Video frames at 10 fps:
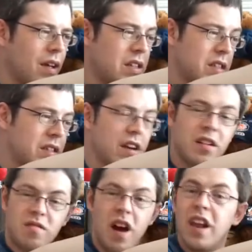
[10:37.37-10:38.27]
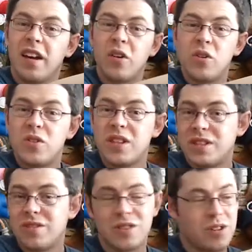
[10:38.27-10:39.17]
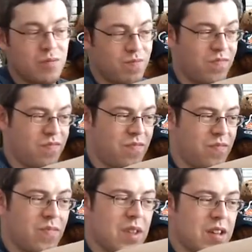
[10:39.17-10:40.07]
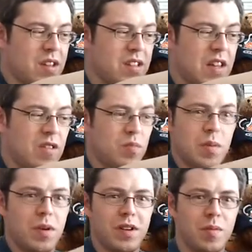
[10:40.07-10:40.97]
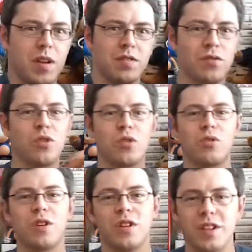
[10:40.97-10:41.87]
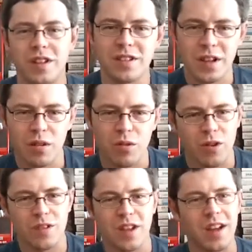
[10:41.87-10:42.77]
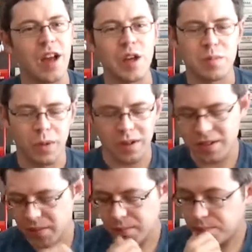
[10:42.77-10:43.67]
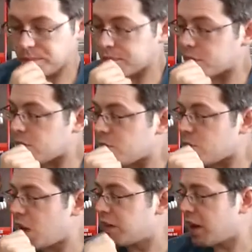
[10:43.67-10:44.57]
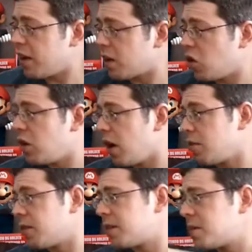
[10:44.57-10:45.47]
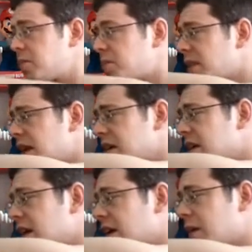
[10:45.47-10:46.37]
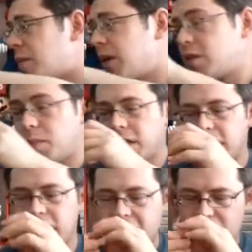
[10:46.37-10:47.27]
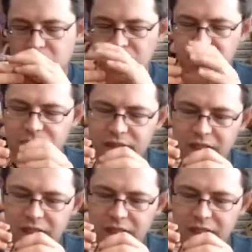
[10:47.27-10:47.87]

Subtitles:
As I said, I like R2D2, so saves me by spending 400 quid on that Star Wars Xbox. And to kind of go along with it, I picked up a little